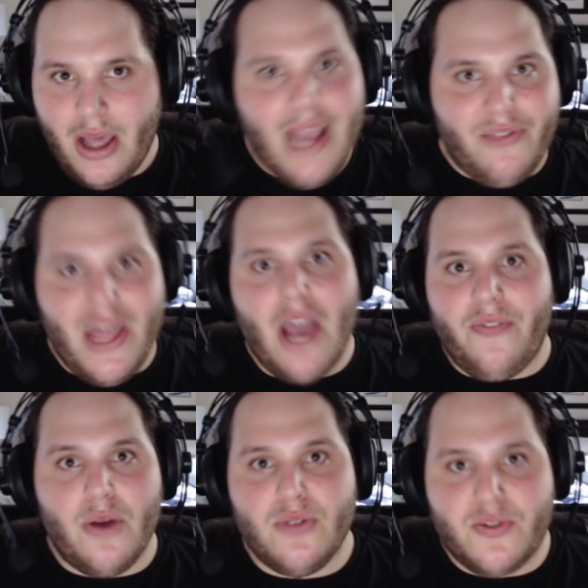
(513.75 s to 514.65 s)
If
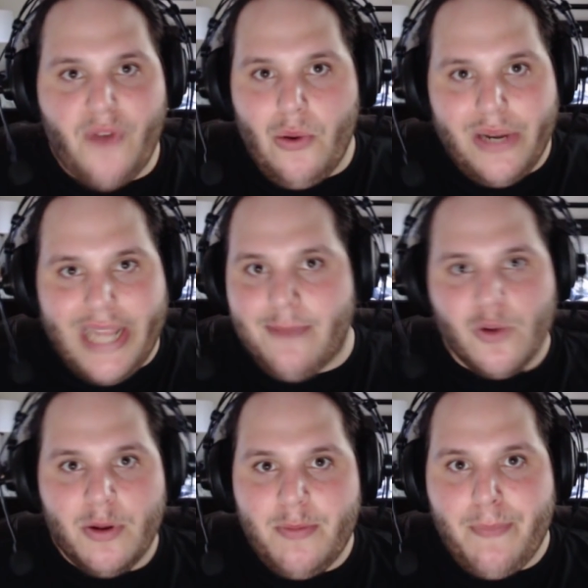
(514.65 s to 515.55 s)
those phone games
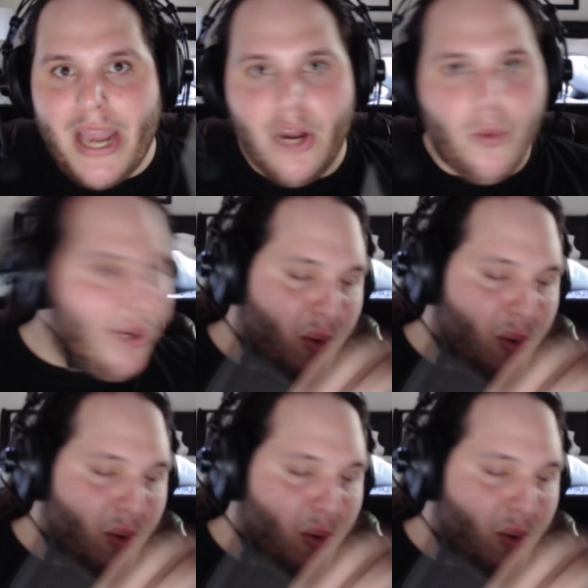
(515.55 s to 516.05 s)
want to be pay to win,